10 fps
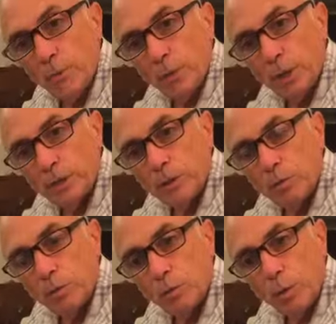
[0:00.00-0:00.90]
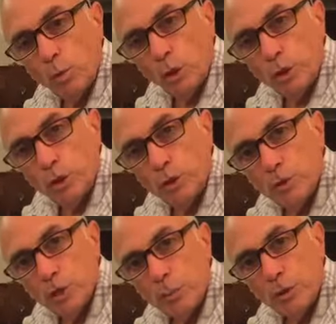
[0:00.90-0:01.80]
but we wanted to
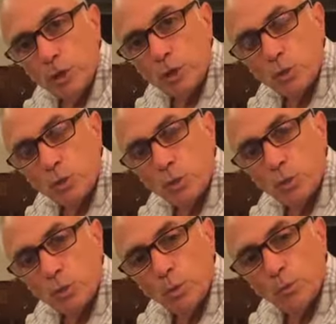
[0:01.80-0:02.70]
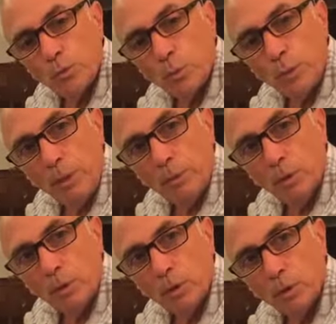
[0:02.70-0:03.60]
do something for
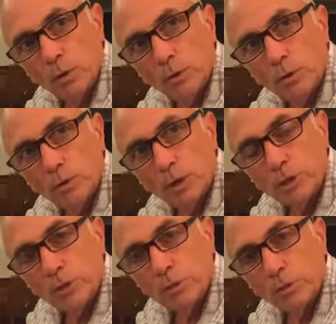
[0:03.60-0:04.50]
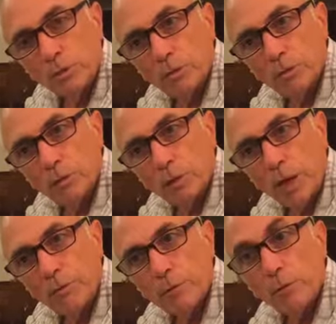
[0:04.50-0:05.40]
people that don't
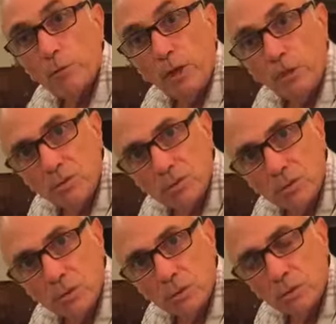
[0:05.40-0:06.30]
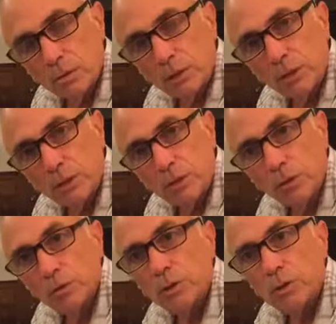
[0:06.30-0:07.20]
have their own needles, not that
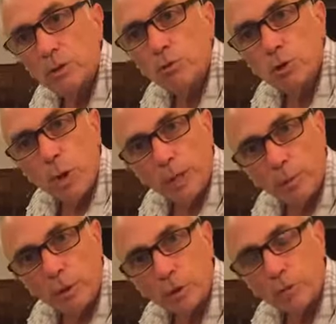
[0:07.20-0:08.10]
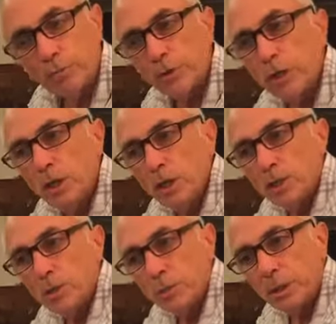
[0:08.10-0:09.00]
that don't do acupuncture,
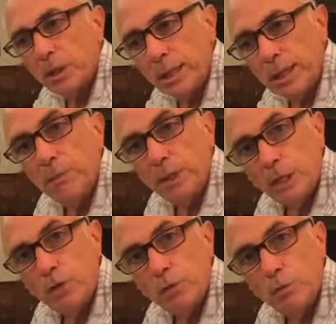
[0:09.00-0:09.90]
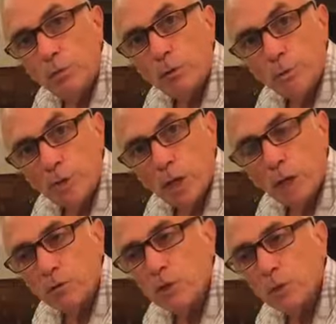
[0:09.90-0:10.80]
something that anybody can do for
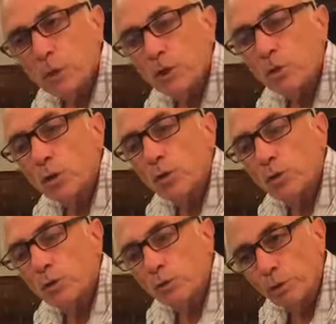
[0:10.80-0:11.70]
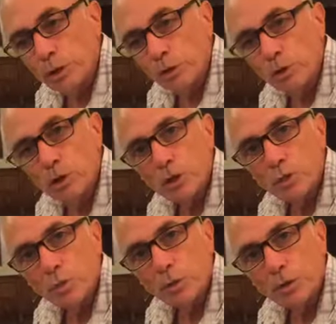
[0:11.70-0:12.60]
themselves. So I started to research
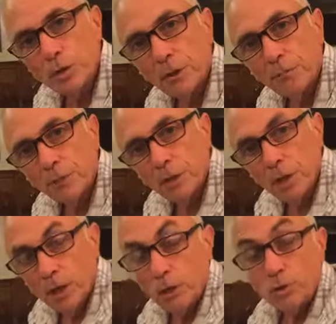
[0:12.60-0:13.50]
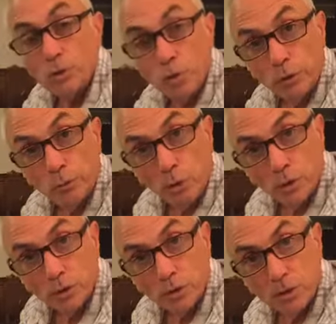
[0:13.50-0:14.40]
this with use tuning
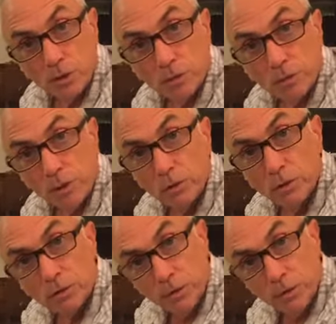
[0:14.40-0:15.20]
forks instead of needles, because